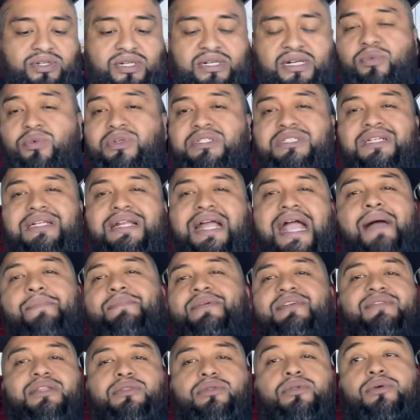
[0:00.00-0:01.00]
gonna
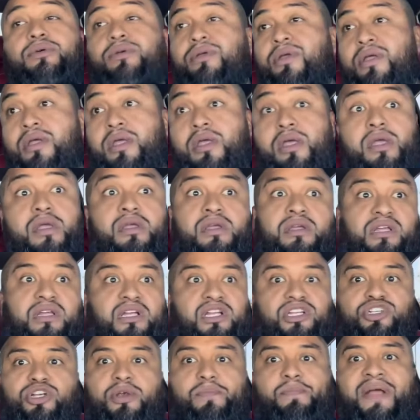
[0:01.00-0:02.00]
happen, vato,
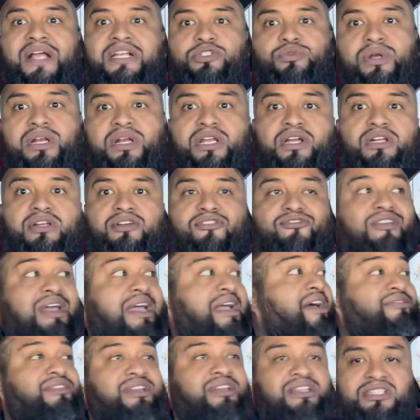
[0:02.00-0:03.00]
is your pants really gonna fly
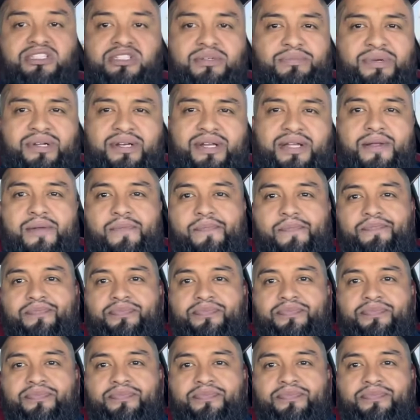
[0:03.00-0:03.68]
off and hit somebody?